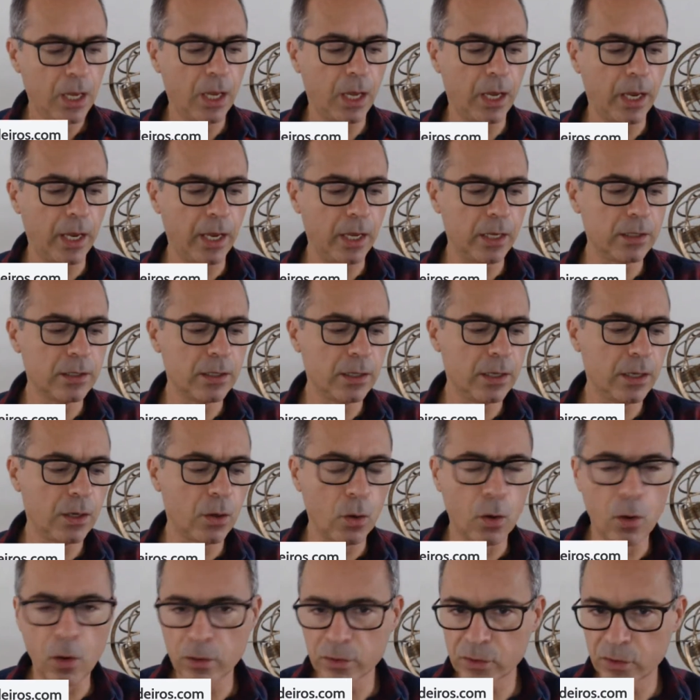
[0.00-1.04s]
and
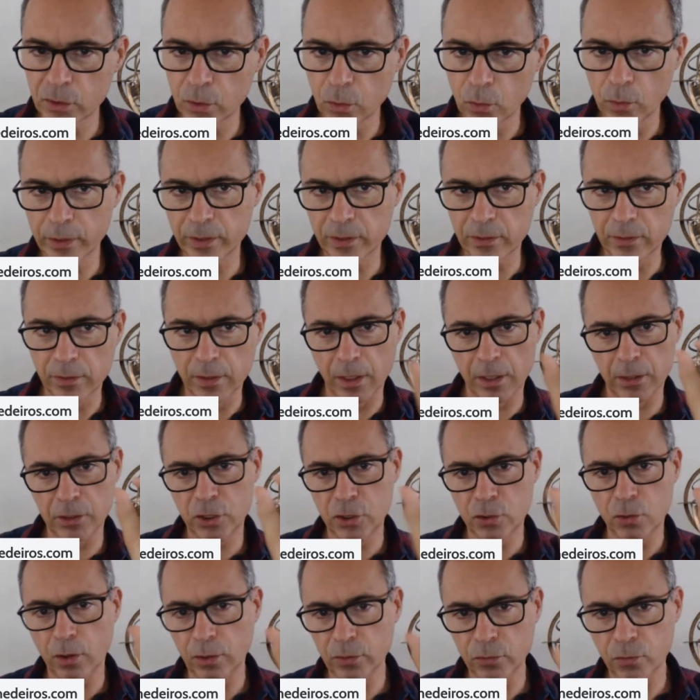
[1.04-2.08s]
also at the
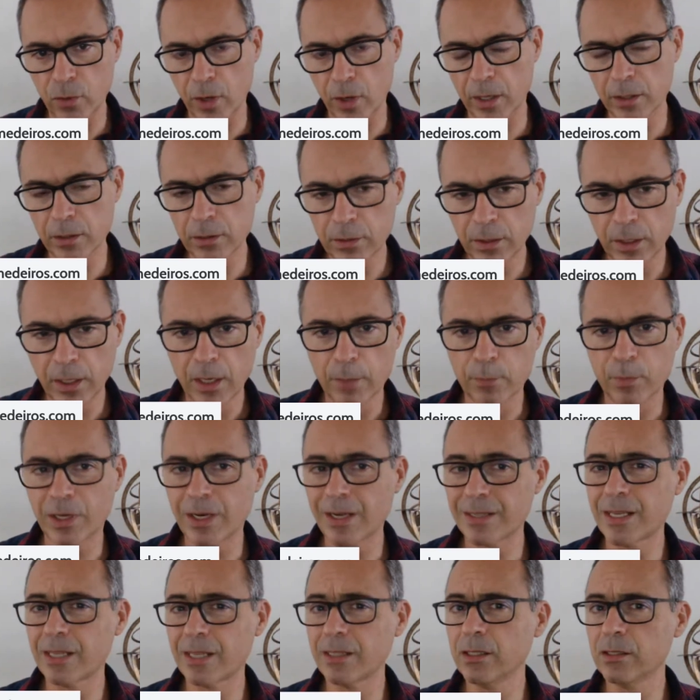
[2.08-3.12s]
short run,
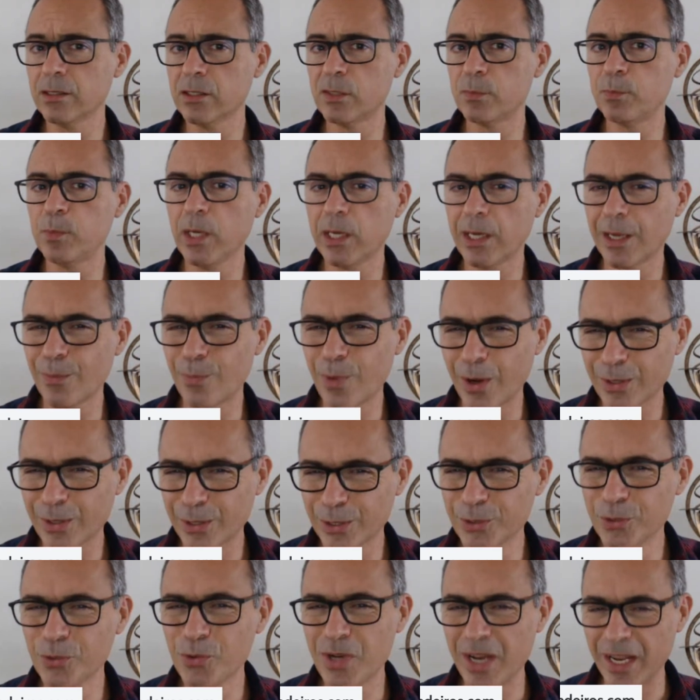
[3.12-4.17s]
because I didn't speak about
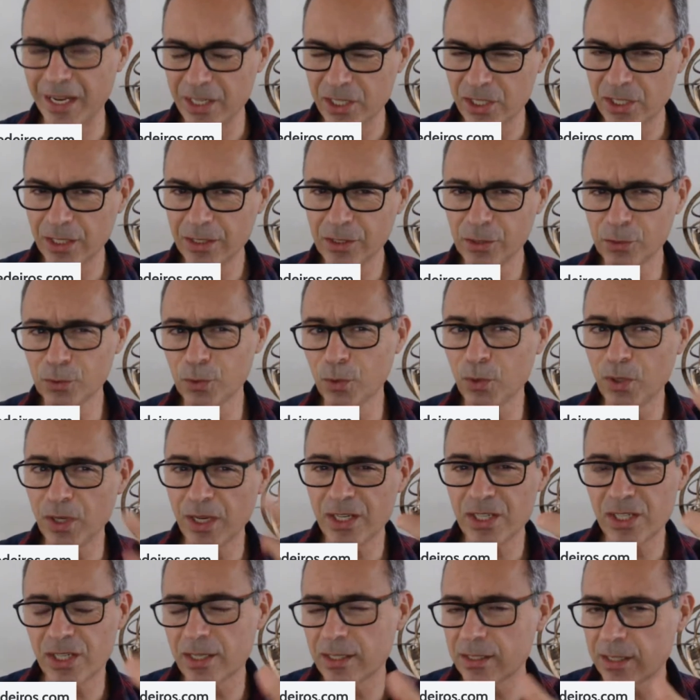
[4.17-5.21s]
lunations.
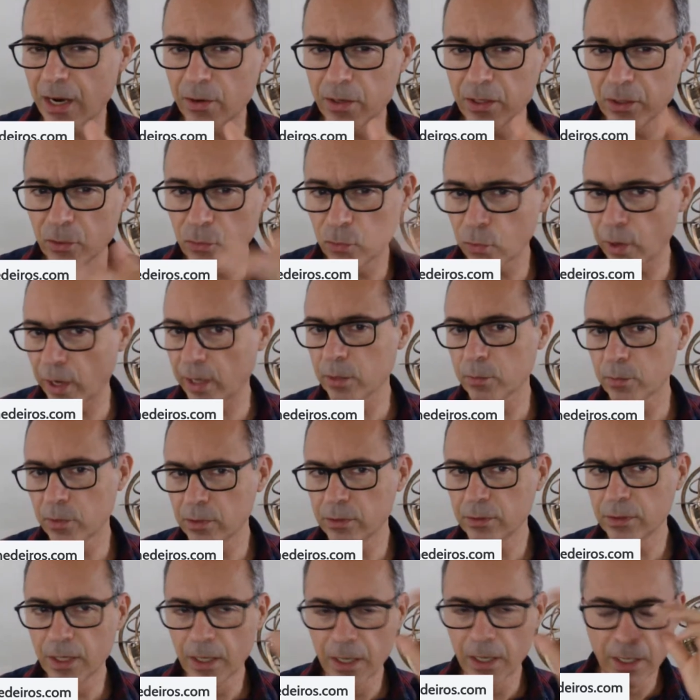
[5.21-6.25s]
Lunations are
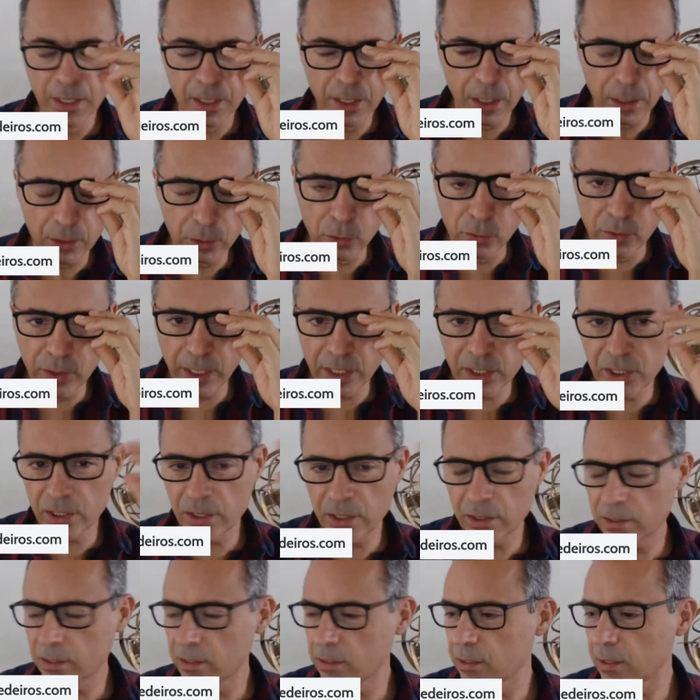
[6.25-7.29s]
incredible.
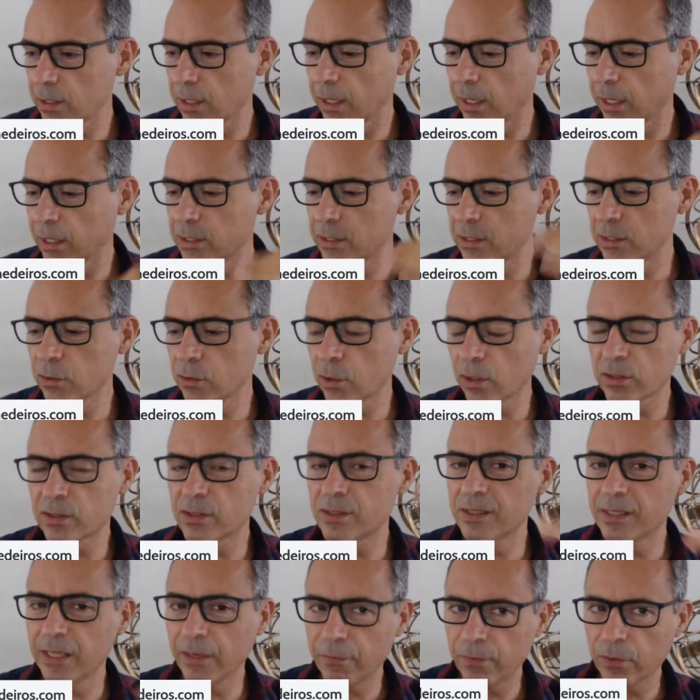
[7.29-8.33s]
Lunations, it's not
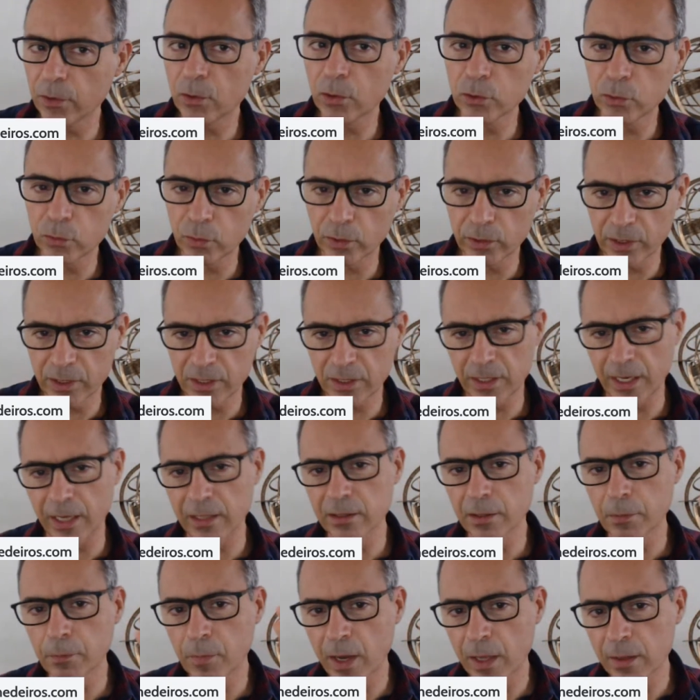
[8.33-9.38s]
difficult to understand the
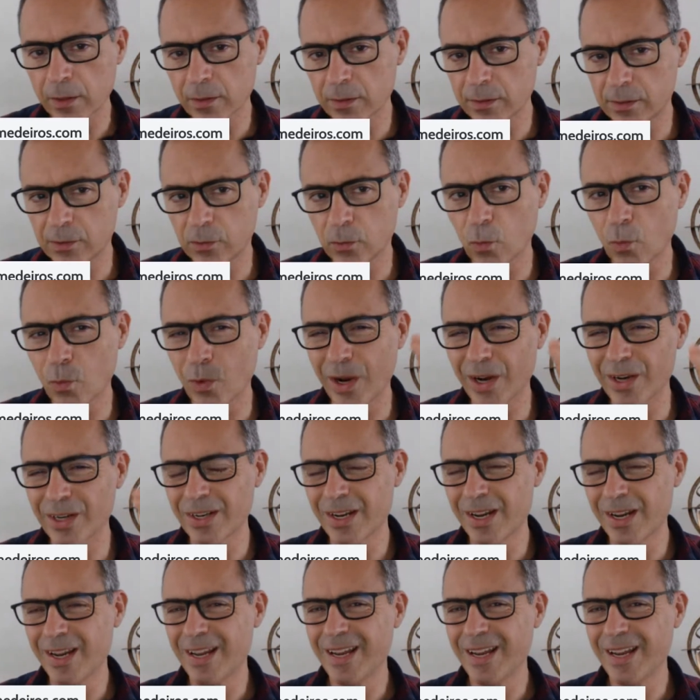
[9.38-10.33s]
months where